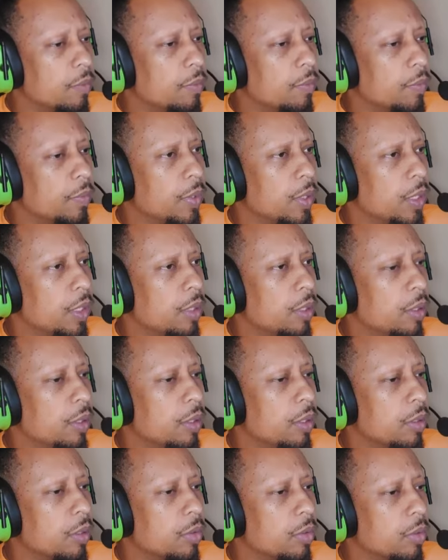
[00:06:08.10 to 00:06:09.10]
here
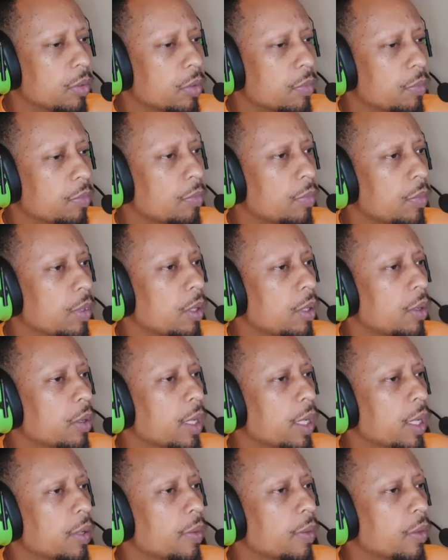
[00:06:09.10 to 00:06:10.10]
is our
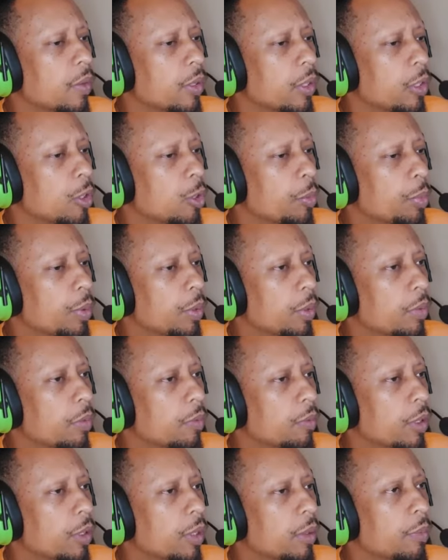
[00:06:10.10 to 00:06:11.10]
930 open,
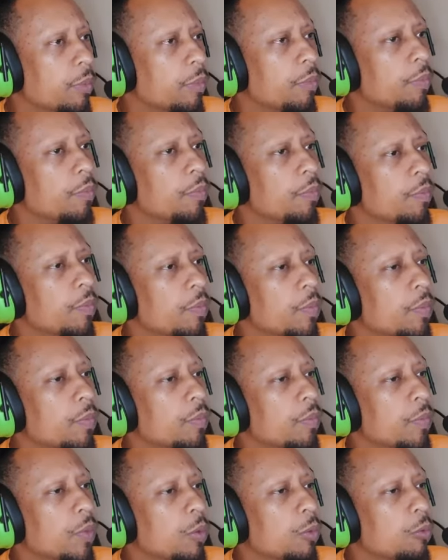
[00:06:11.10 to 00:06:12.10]
right?
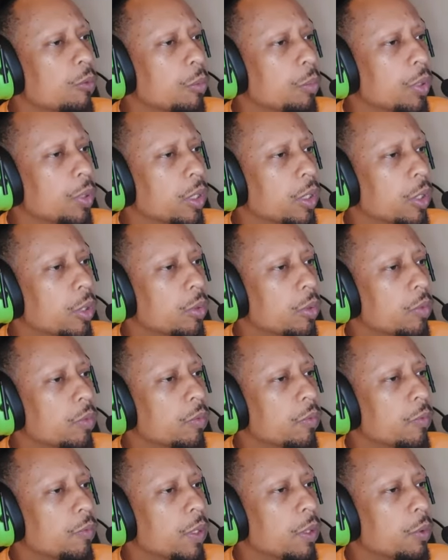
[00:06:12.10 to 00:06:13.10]
We're below
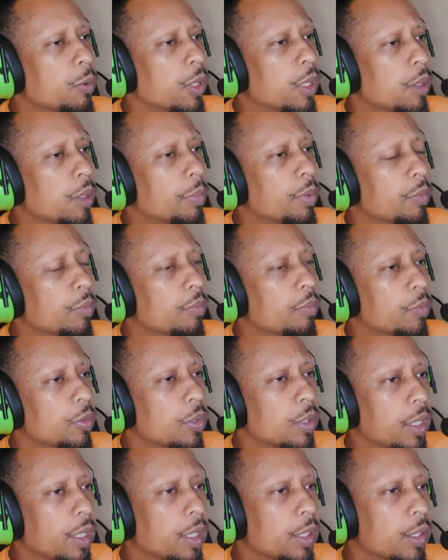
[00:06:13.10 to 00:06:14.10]
VWAP.
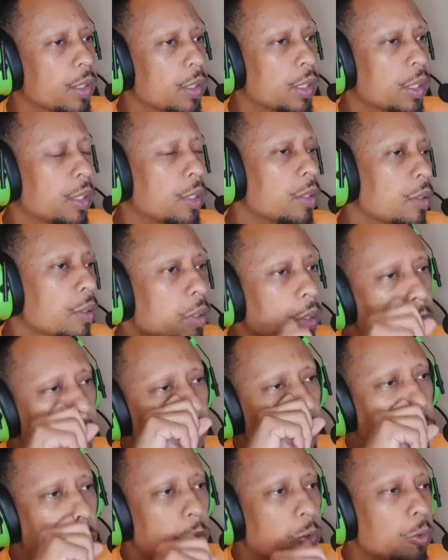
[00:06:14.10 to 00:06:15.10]
Like I said,
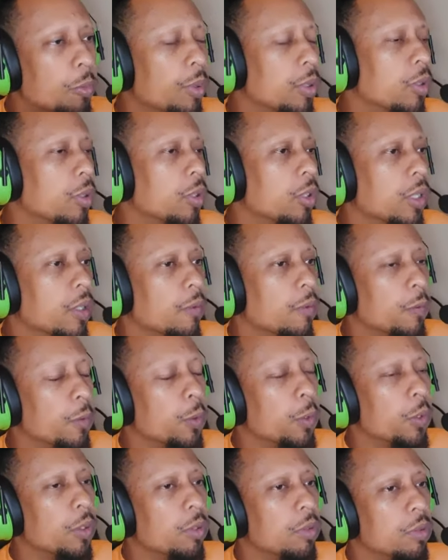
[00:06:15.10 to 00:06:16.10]
you would be looking
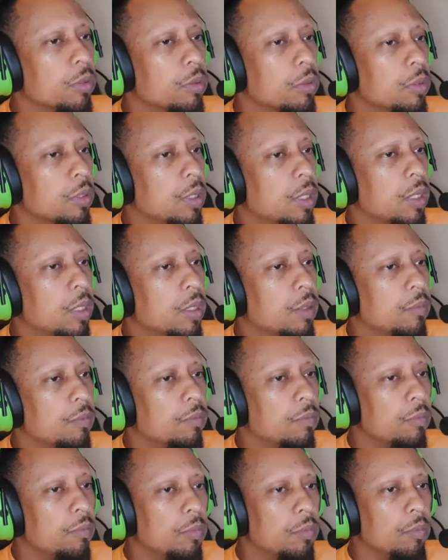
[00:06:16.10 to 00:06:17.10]
for a
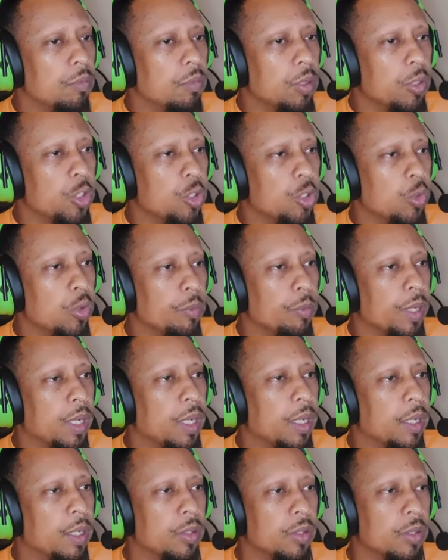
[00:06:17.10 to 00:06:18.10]
short
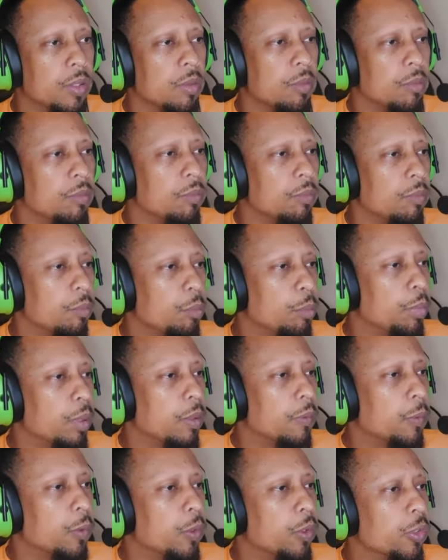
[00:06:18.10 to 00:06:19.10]
bias, but
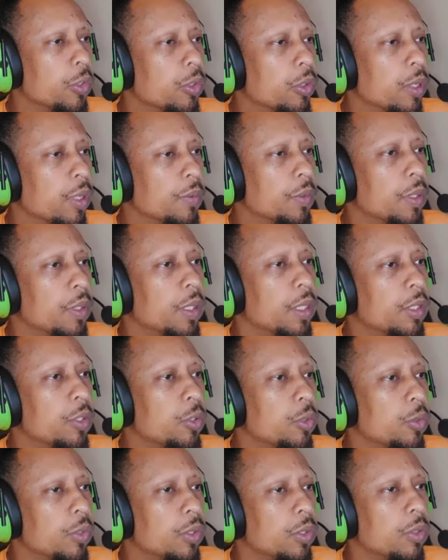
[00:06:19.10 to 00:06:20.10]
of course you're going to have to let it
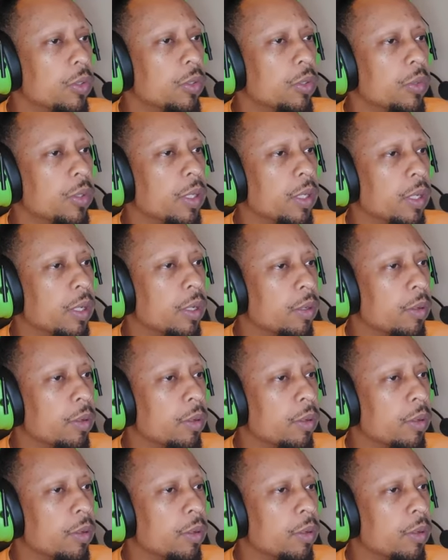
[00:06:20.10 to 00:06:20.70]
do its little thing